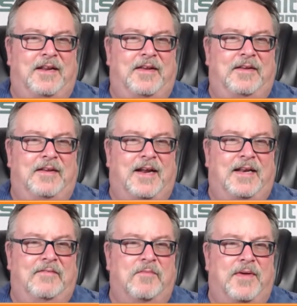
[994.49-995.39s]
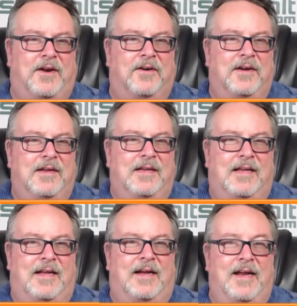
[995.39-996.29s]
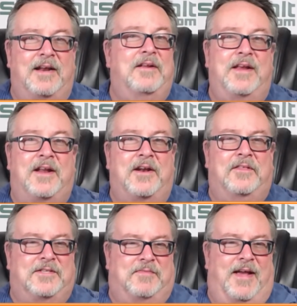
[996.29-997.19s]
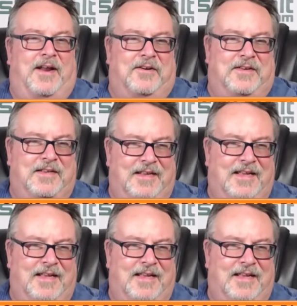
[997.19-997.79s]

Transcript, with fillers: he got it even better. Uh, and uh, yeah, none of this mattered.